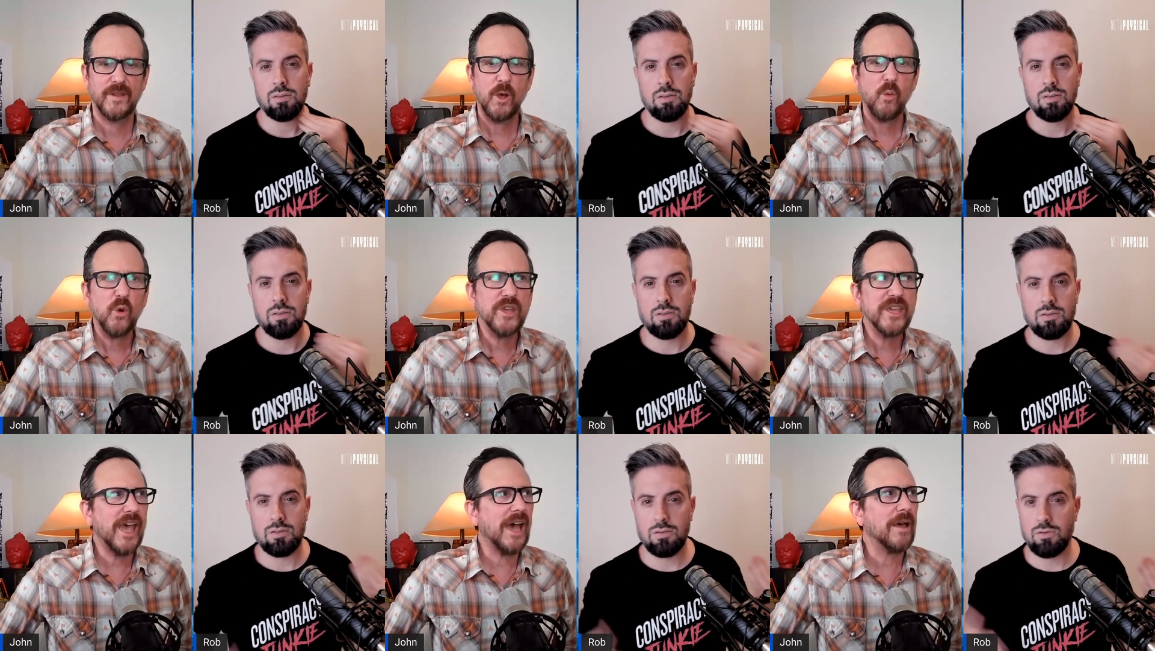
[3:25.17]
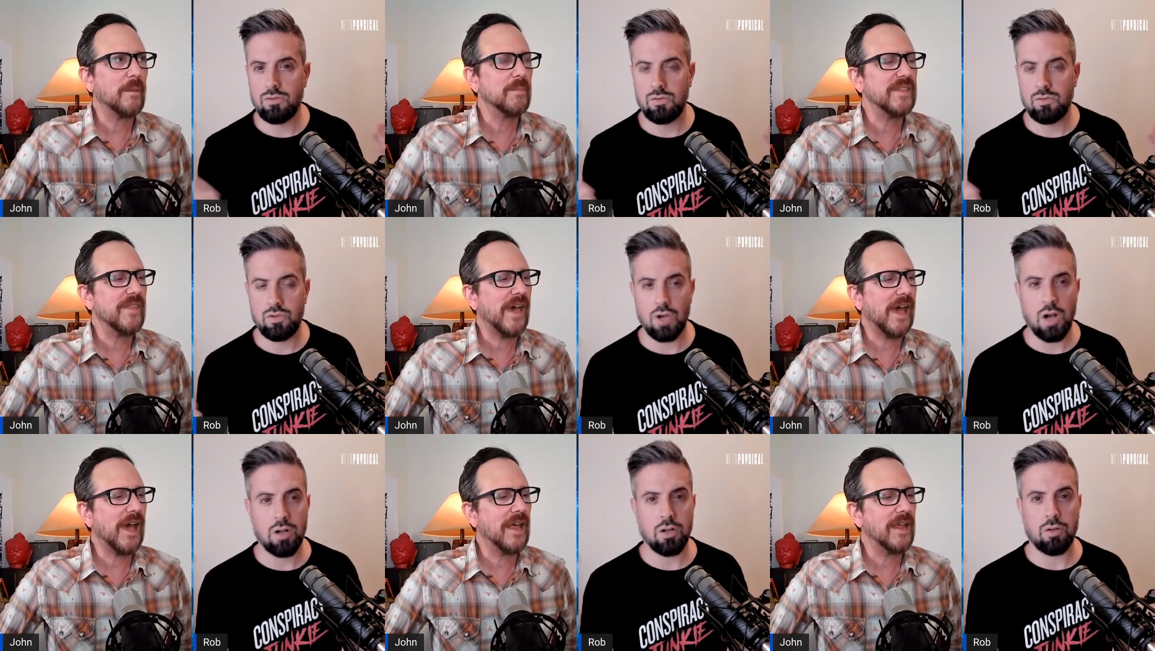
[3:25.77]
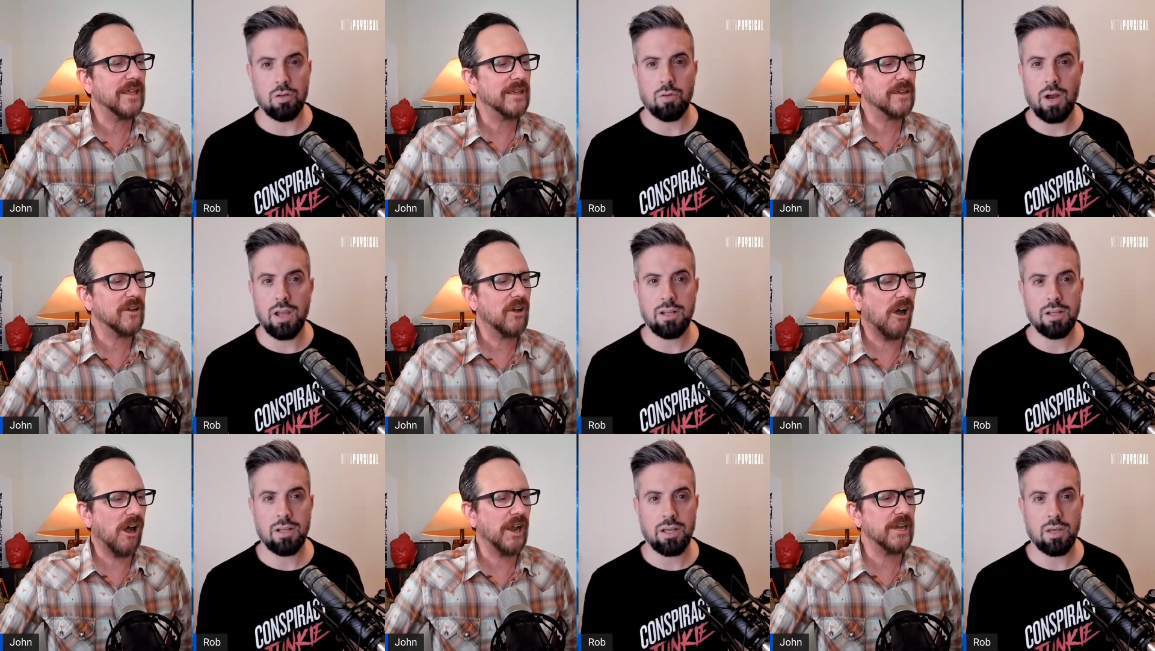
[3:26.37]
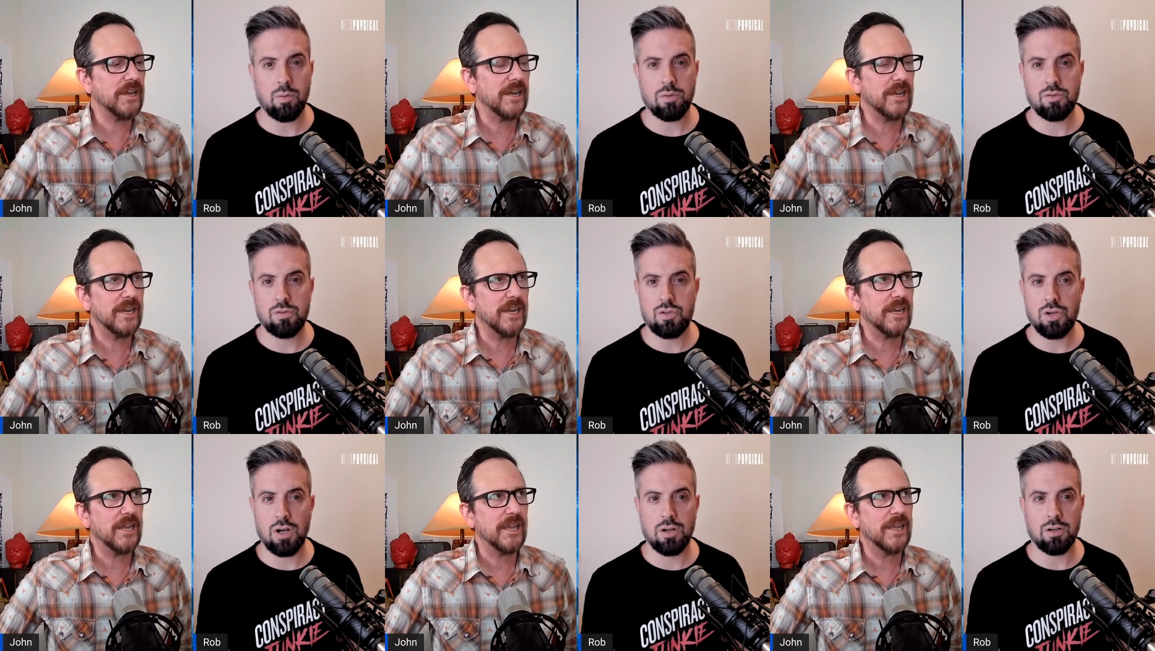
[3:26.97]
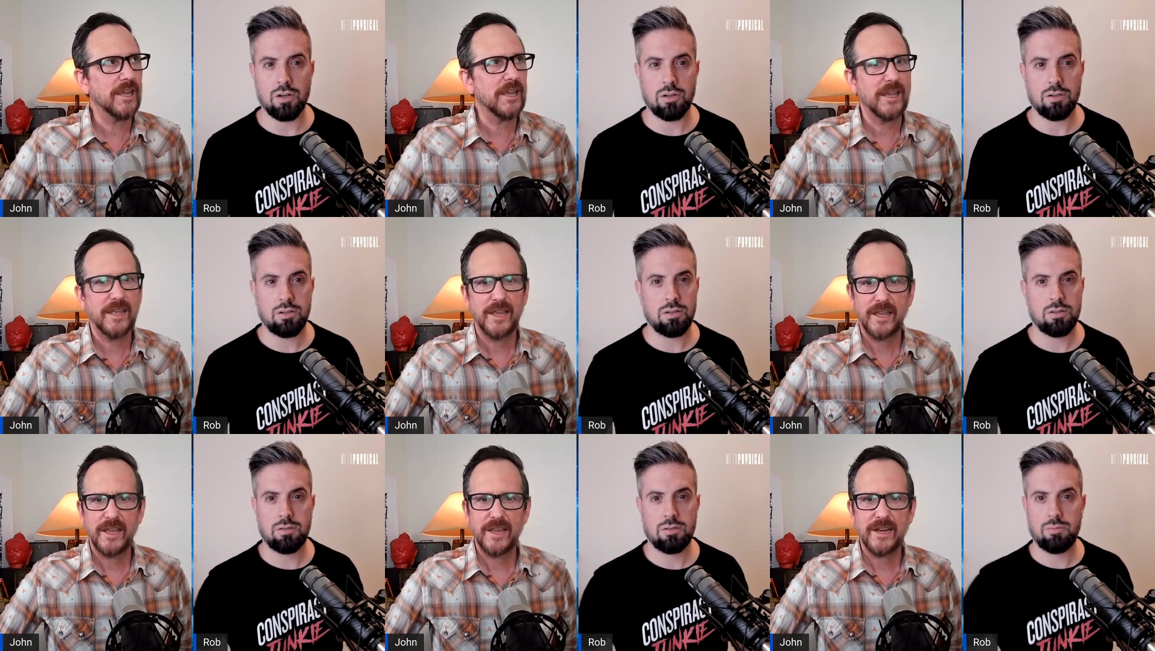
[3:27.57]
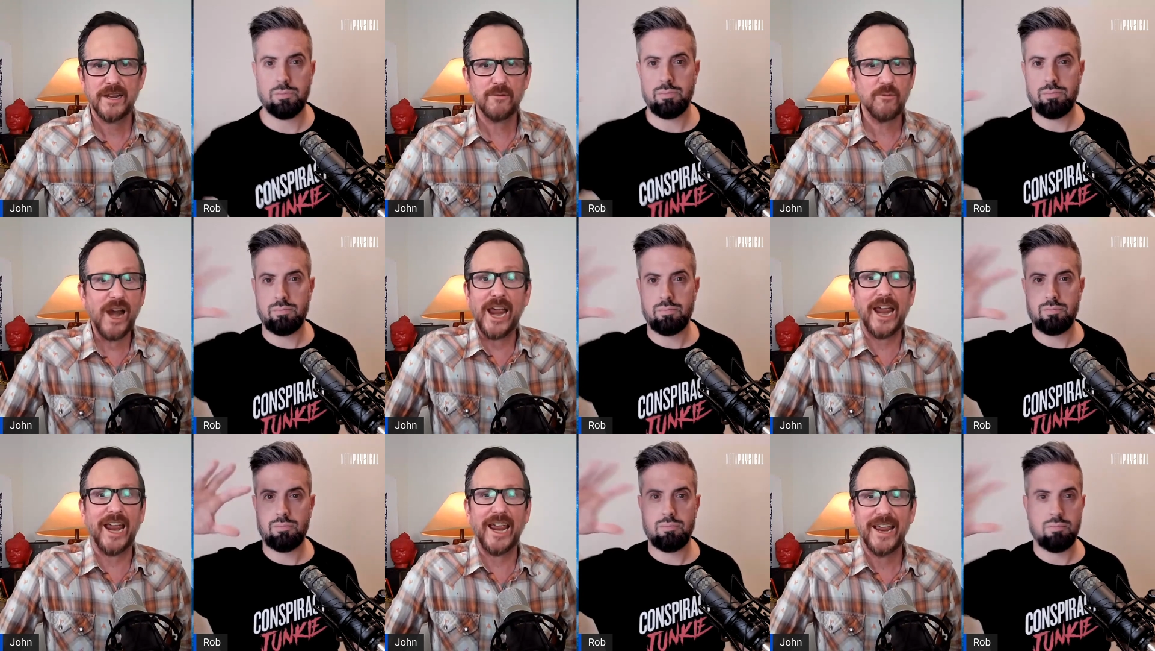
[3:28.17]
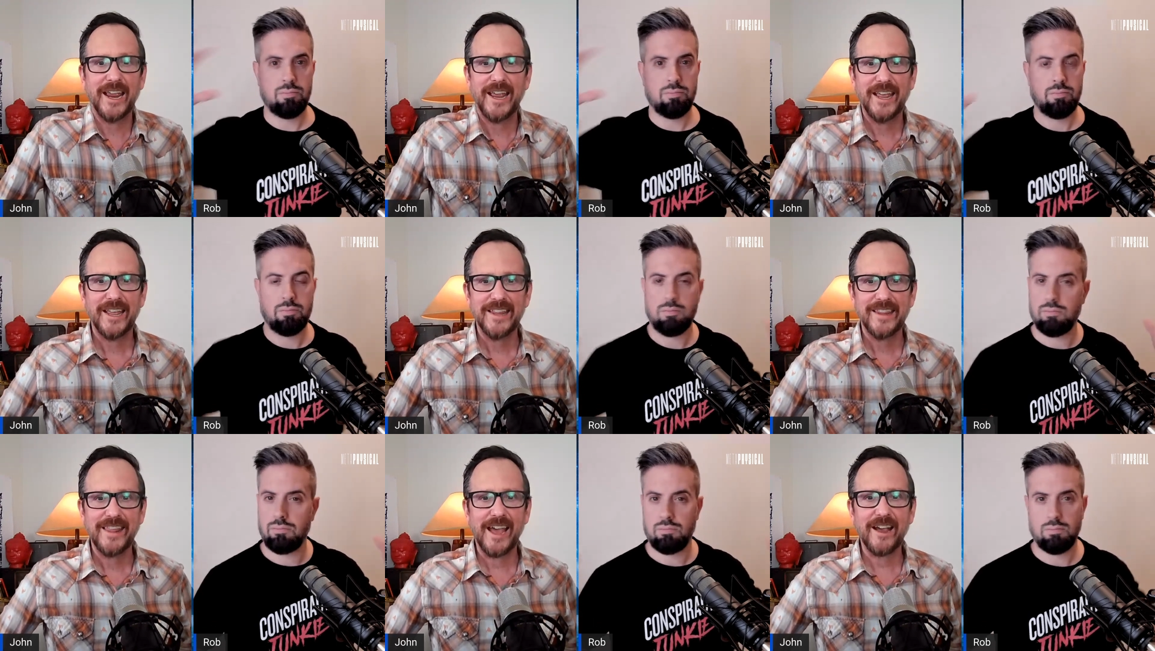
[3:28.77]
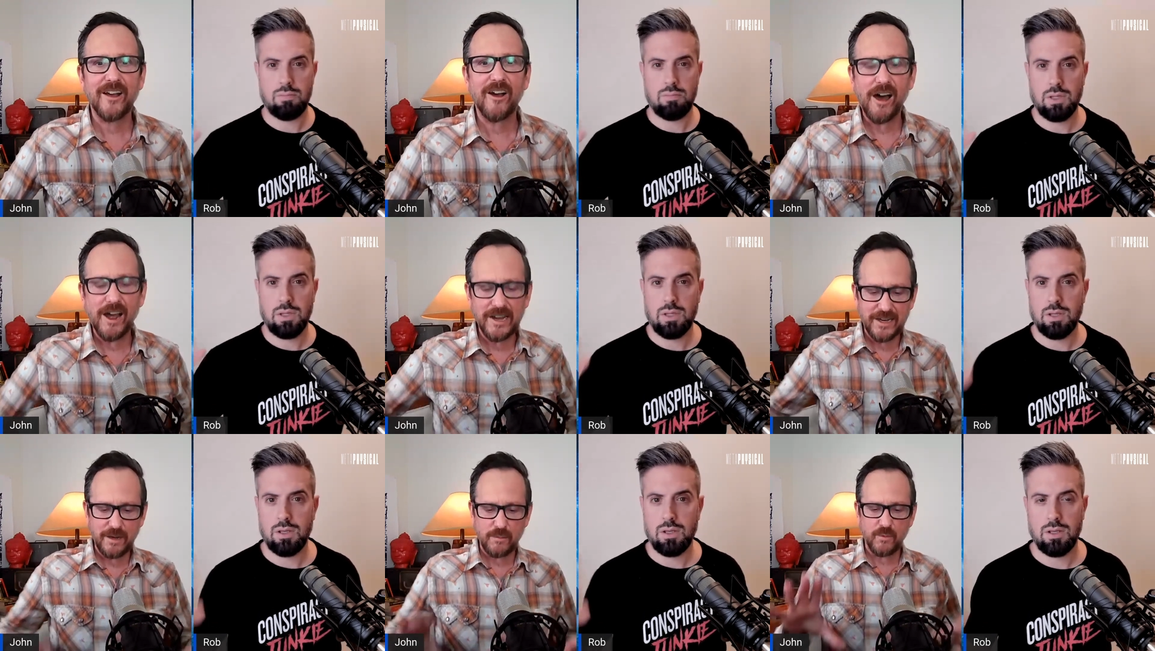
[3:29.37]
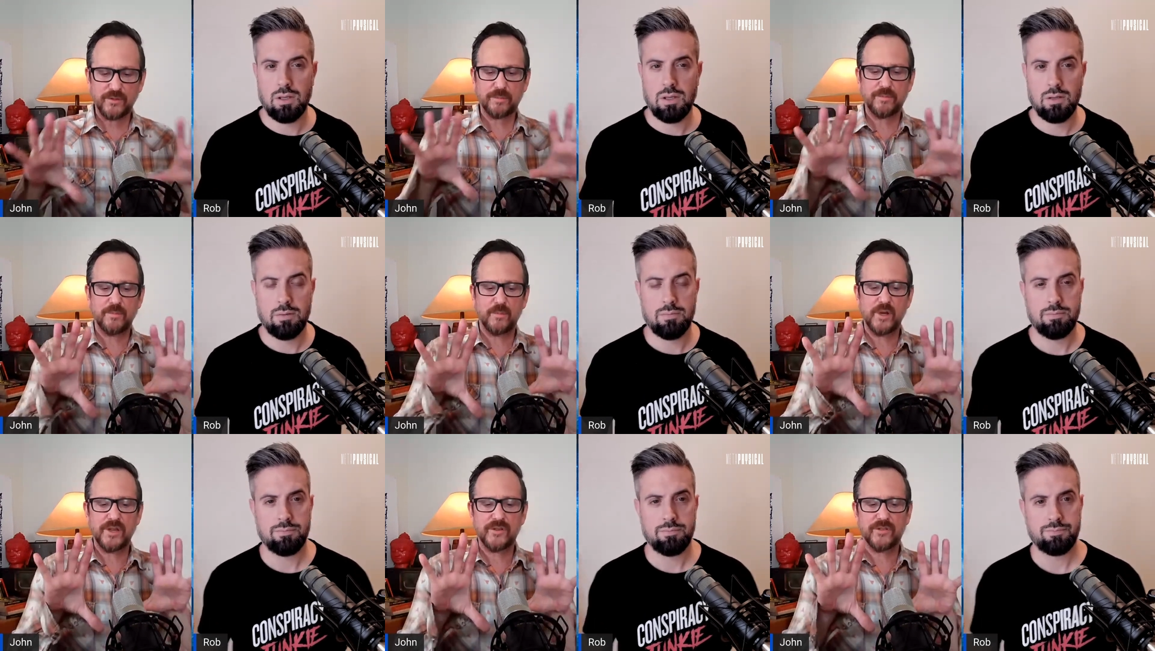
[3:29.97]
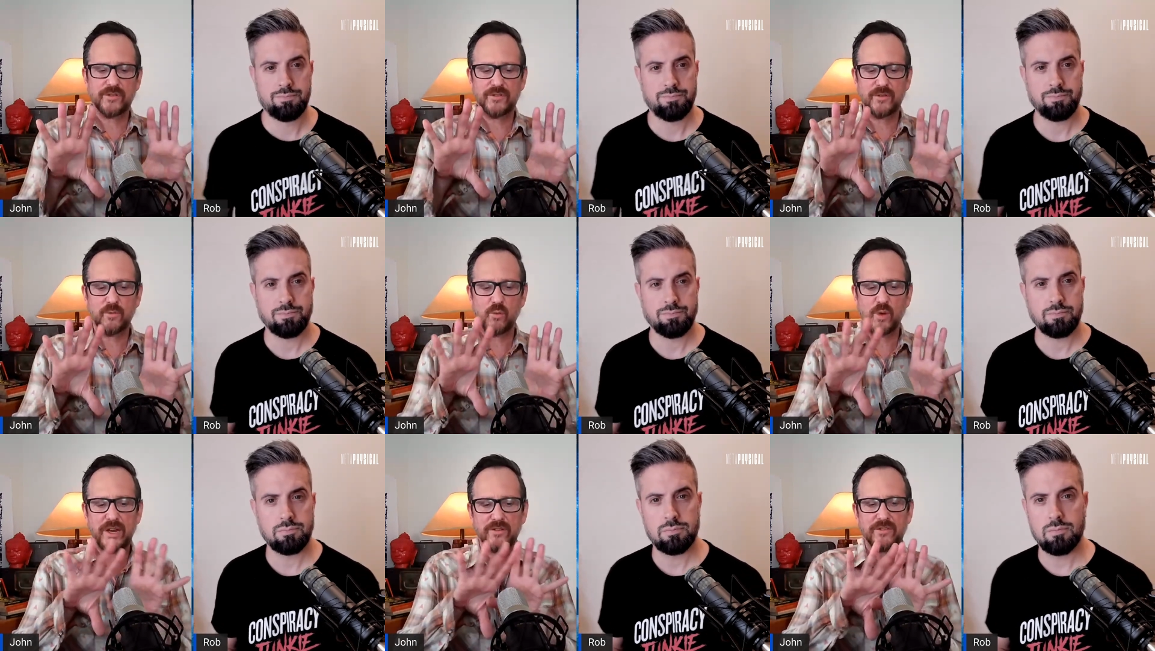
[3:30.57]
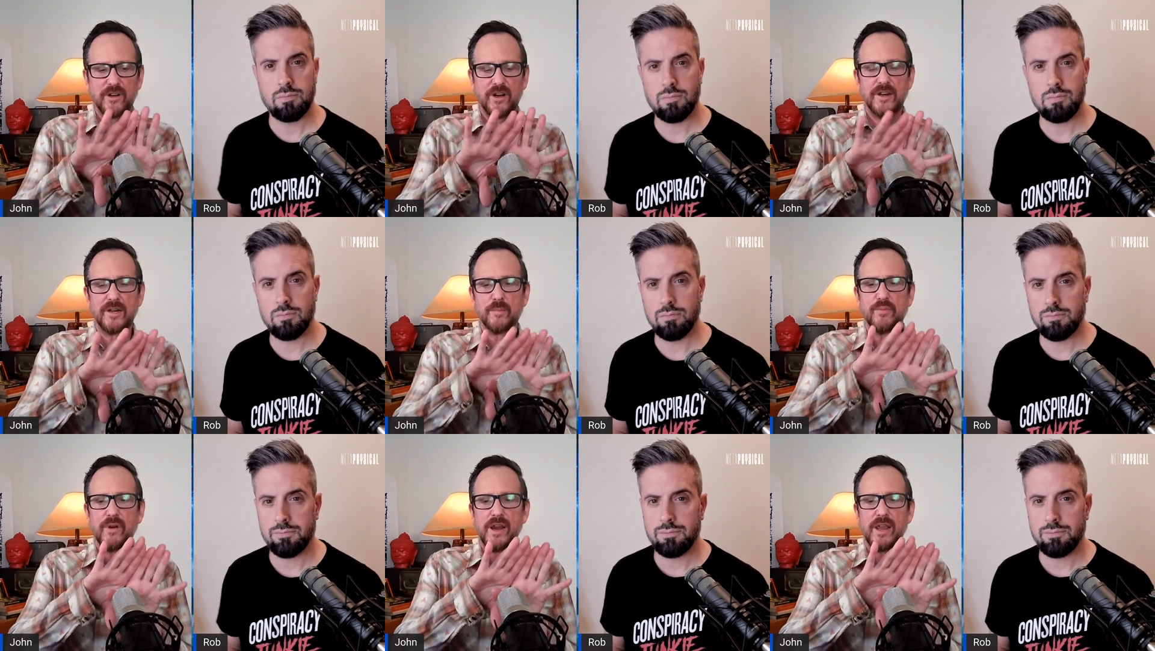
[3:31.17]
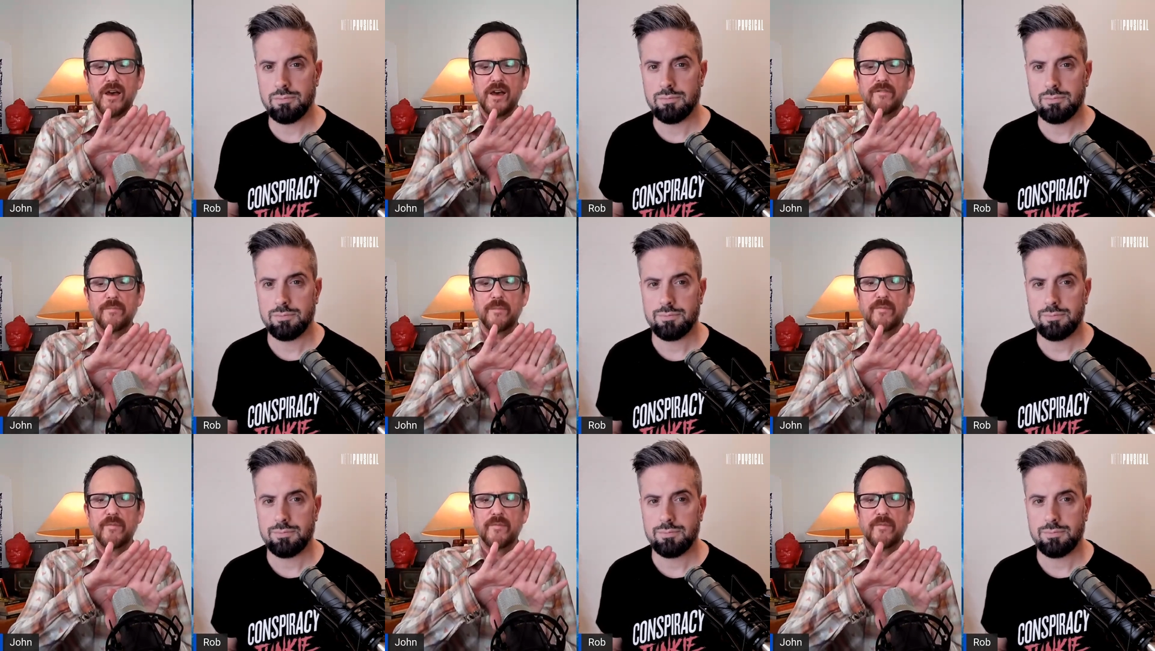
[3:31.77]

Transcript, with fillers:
Speaker 1: well, yeah, I mean jungle, that right, like it was jungle,
Speaker 2: right? That continent was was when it started to break off